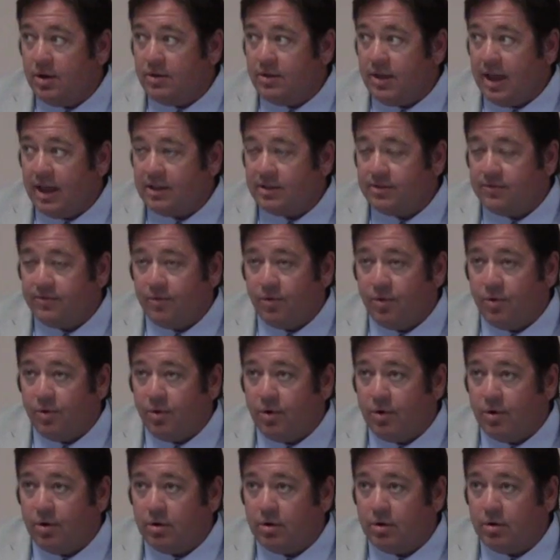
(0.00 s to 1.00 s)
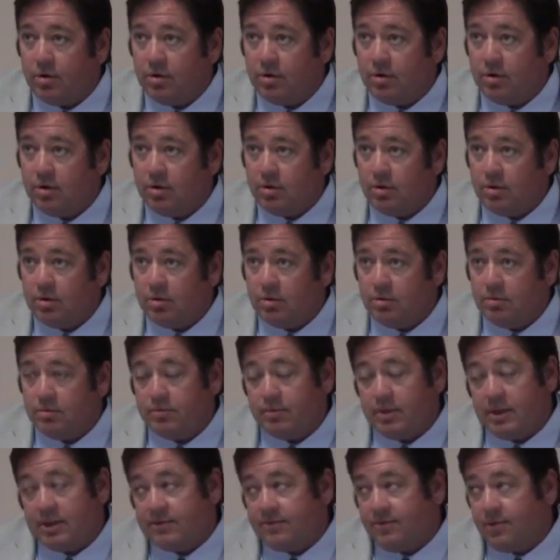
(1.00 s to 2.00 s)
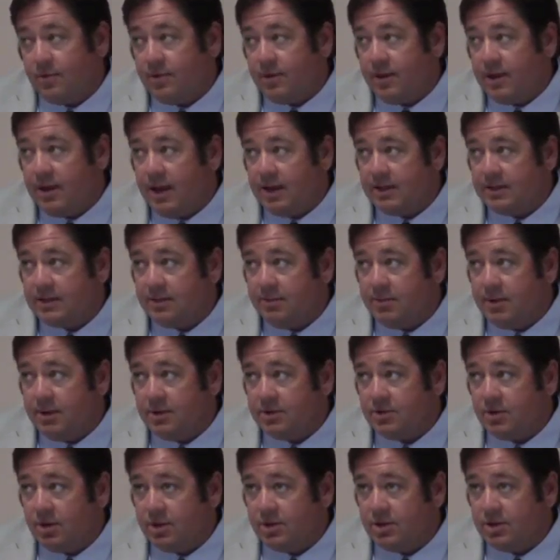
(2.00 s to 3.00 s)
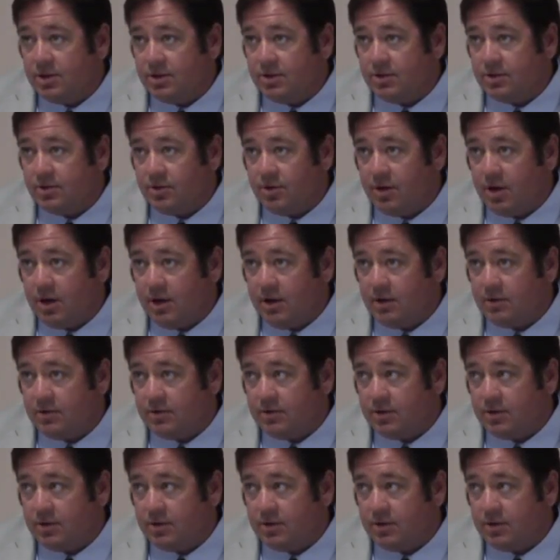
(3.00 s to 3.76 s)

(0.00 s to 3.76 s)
that's for that's for the next administration to sort out.